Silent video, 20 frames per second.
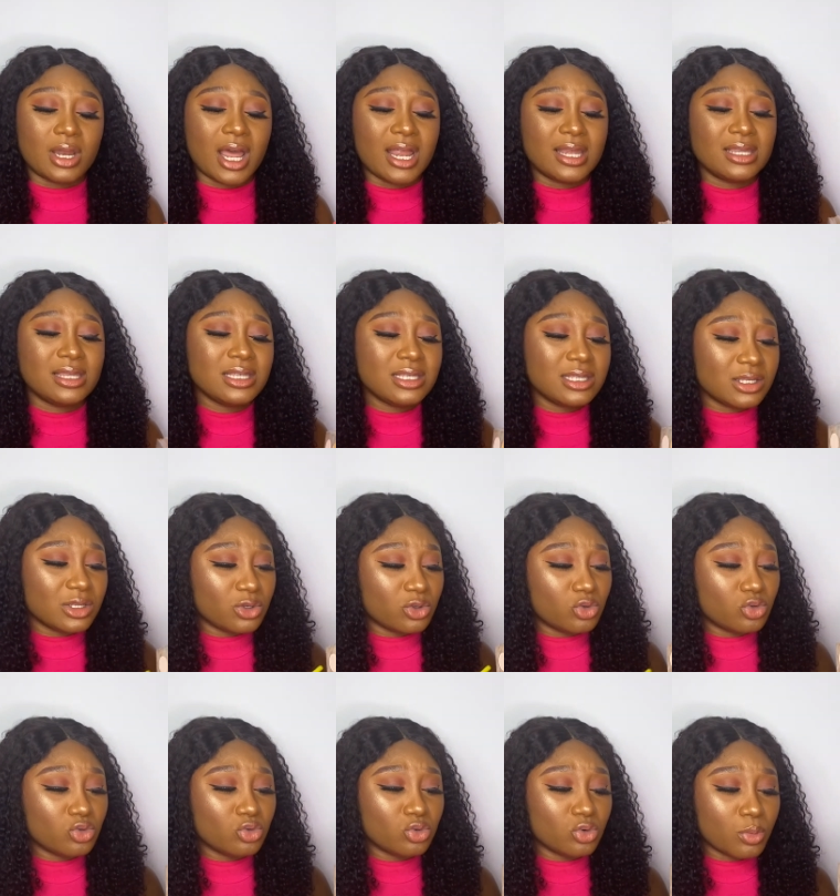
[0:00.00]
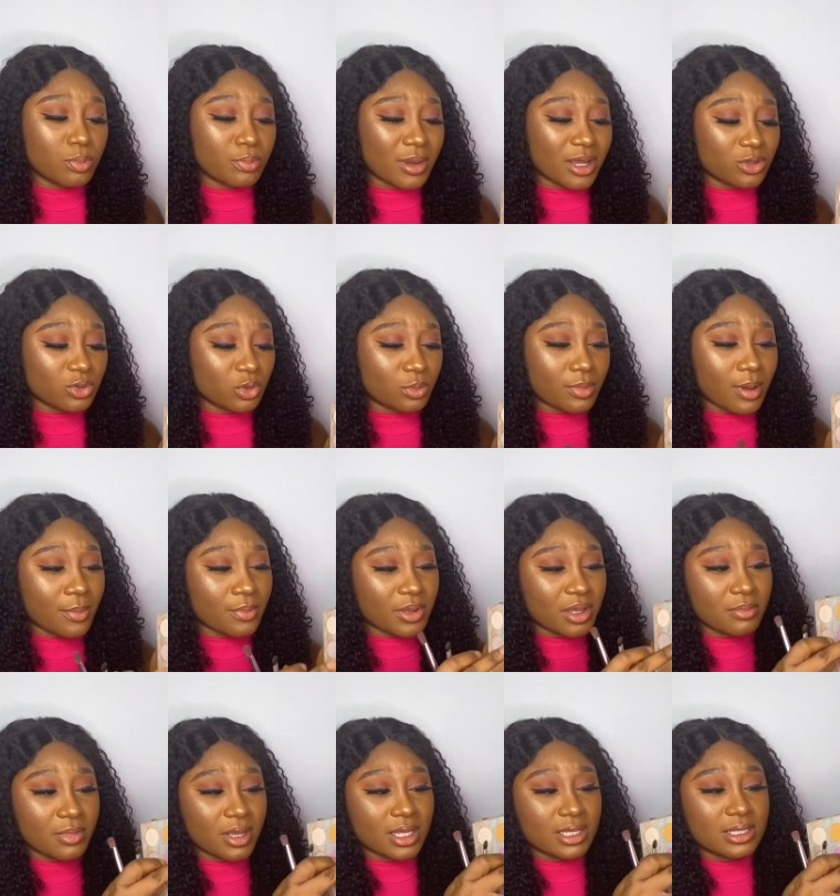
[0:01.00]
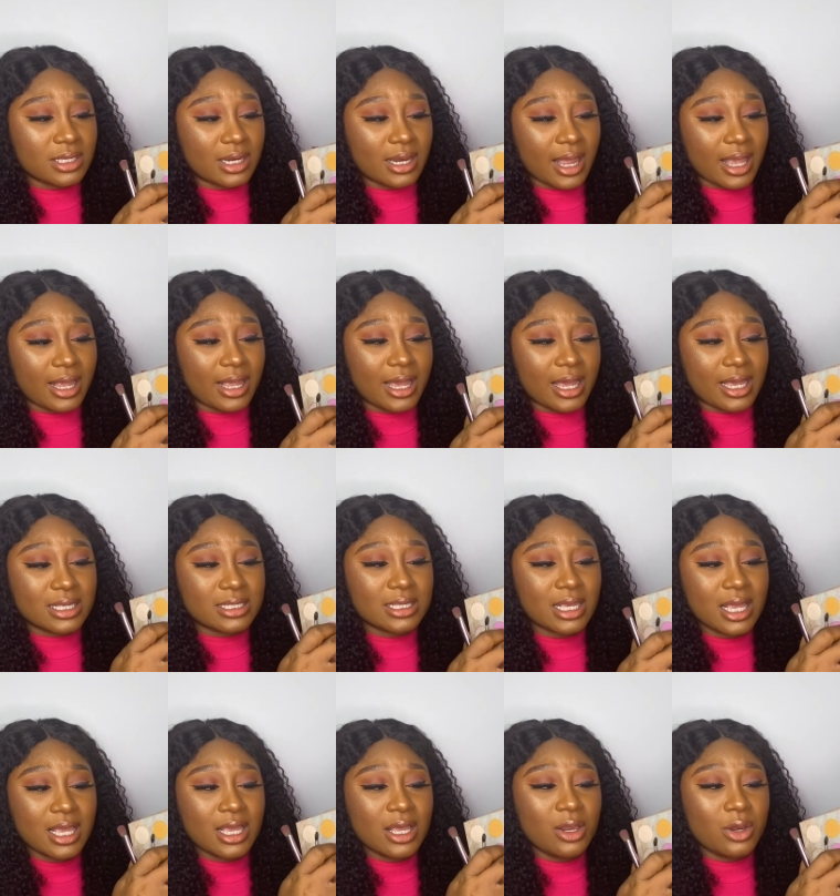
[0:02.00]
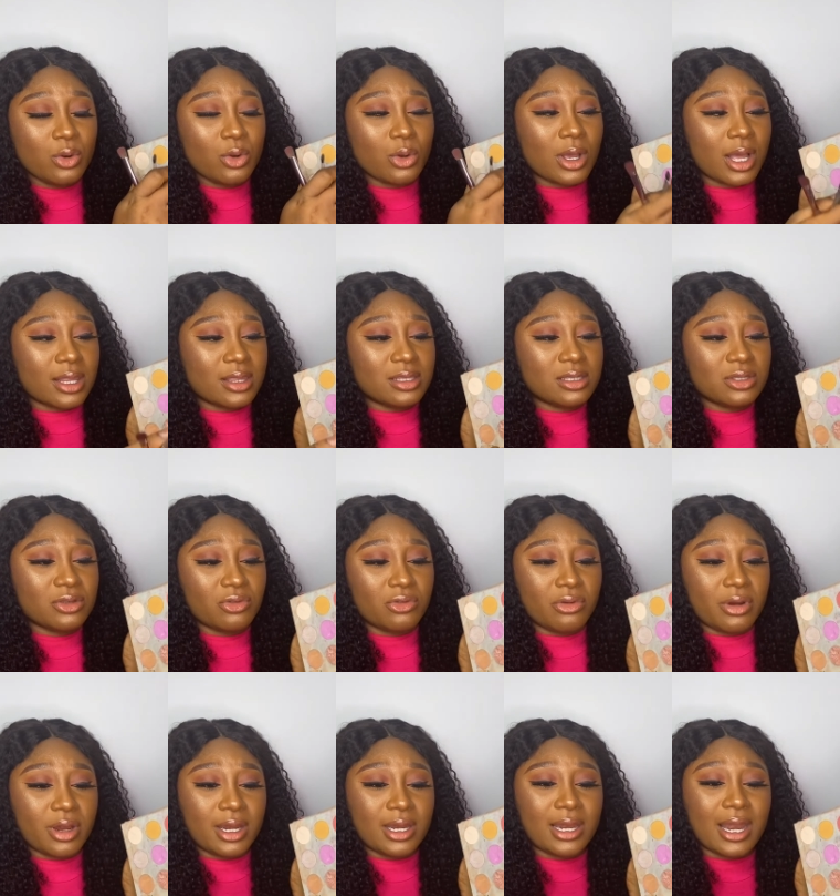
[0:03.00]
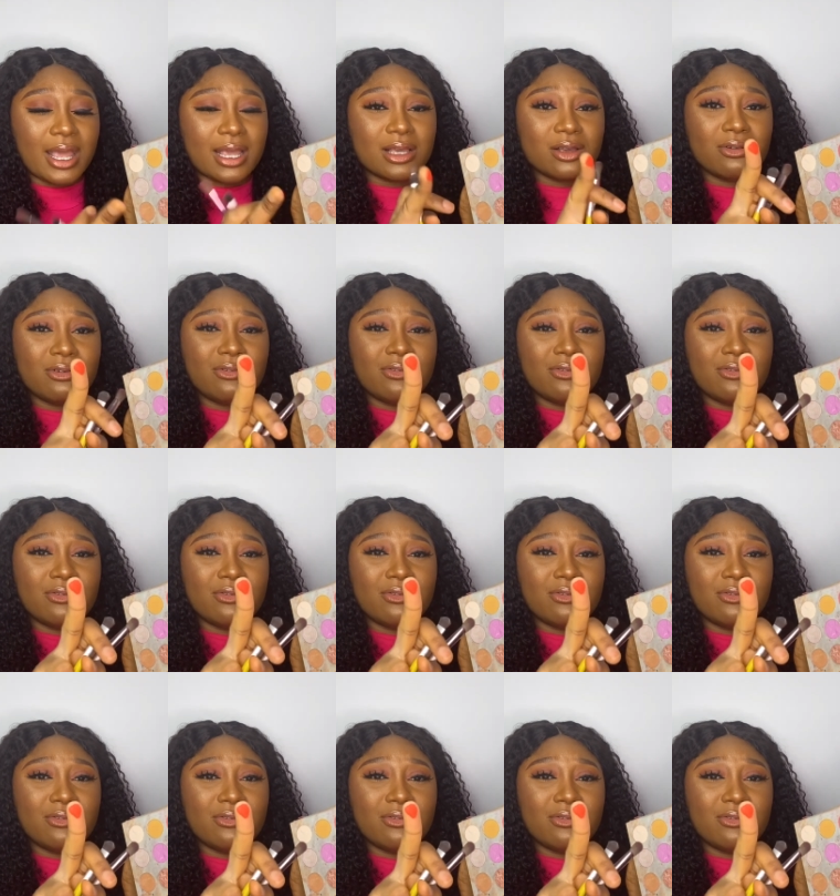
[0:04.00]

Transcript: And this is super pigmented. Like, guys, look at this red, like,